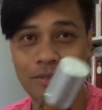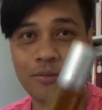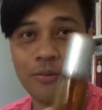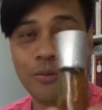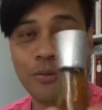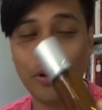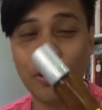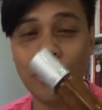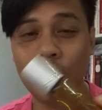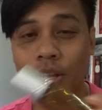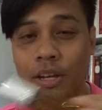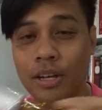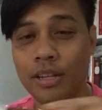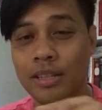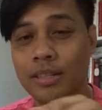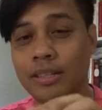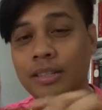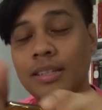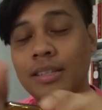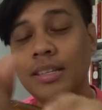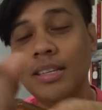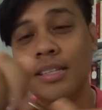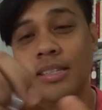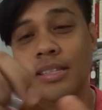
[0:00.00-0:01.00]
roll-on. So
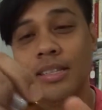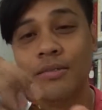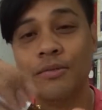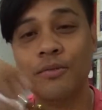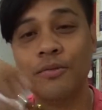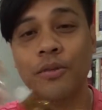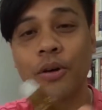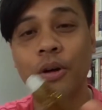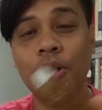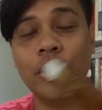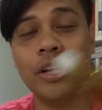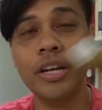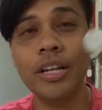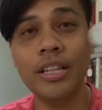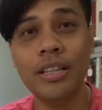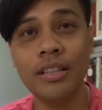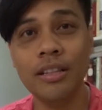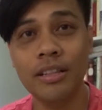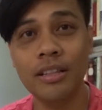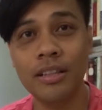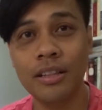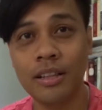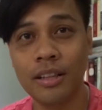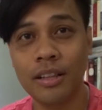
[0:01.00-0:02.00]
this is a roll-on,
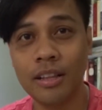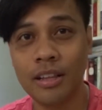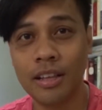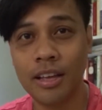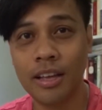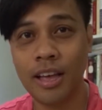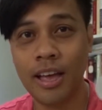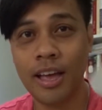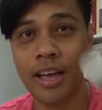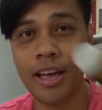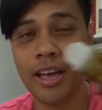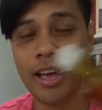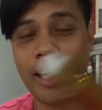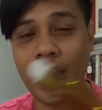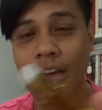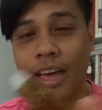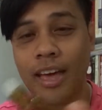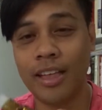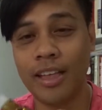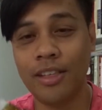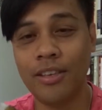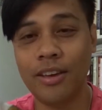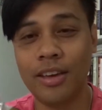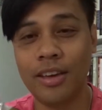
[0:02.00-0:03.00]

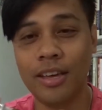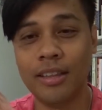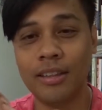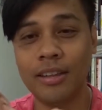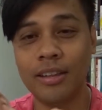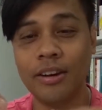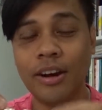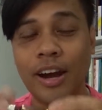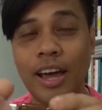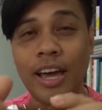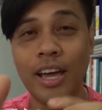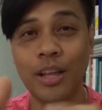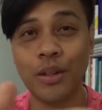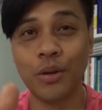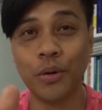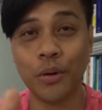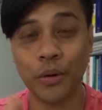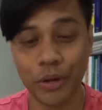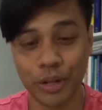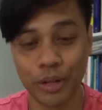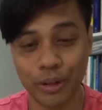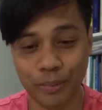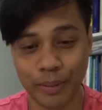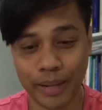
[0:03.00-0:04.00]
and you can create
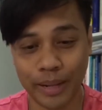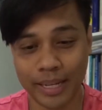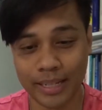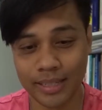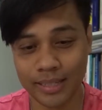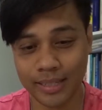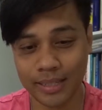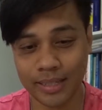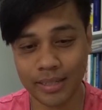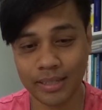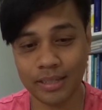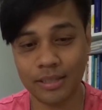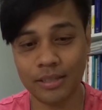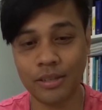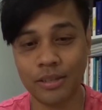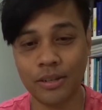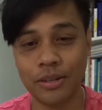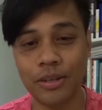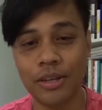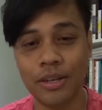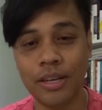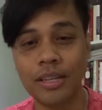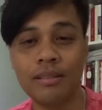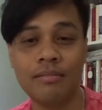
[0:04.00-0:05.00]
oil blends. So
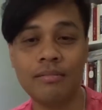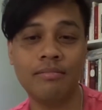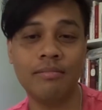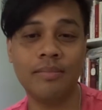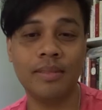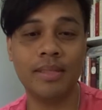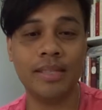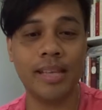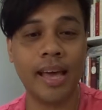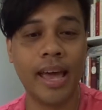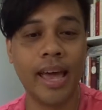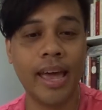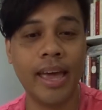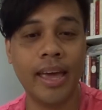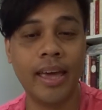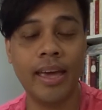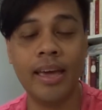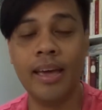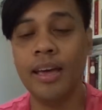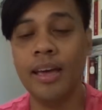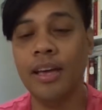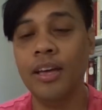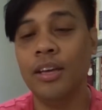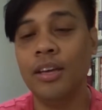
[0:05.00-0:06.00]
you can say,
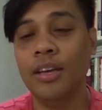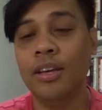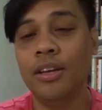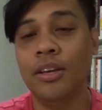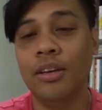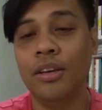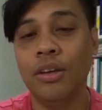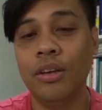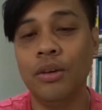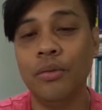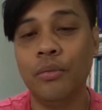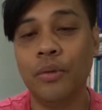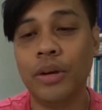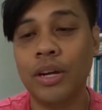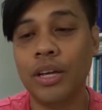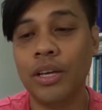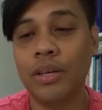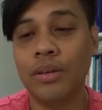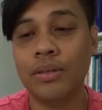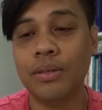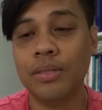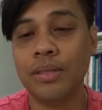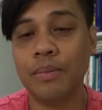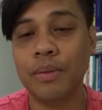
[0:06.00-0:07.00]
when I
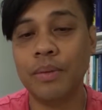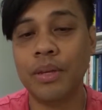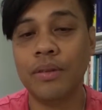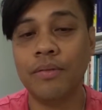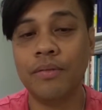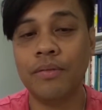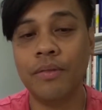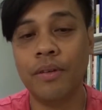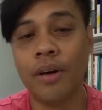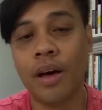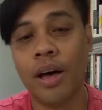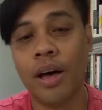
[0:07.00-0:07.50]
use a bit of